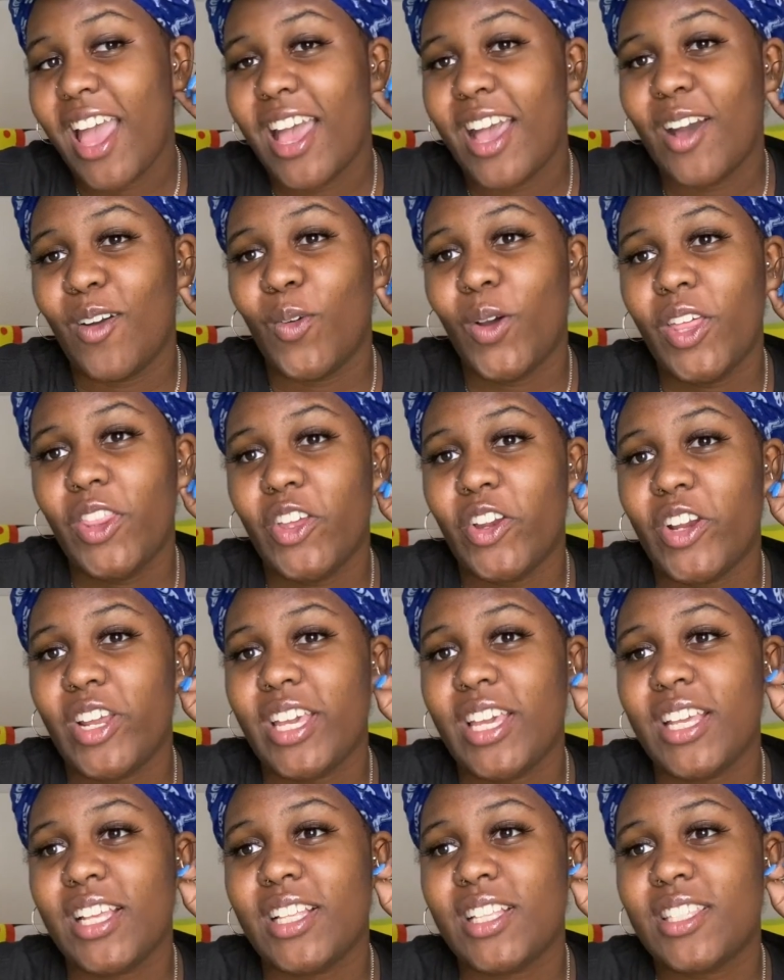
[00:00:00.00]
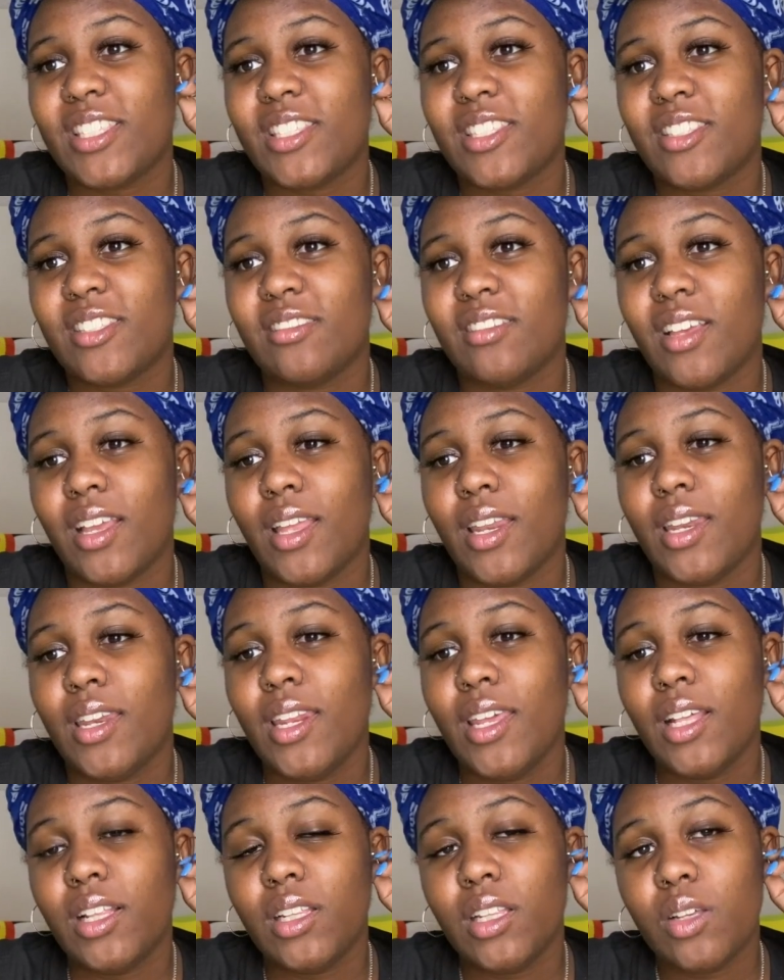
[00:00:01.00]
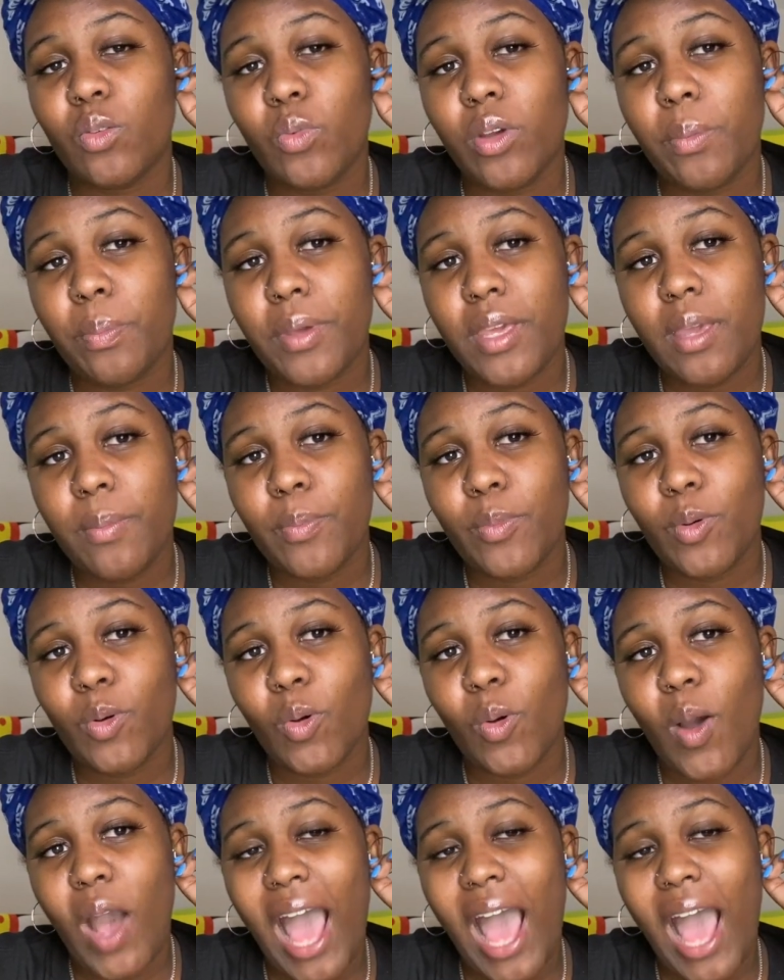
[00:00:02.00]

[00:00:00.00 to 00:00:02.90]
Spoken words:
Whether it's dealing with people,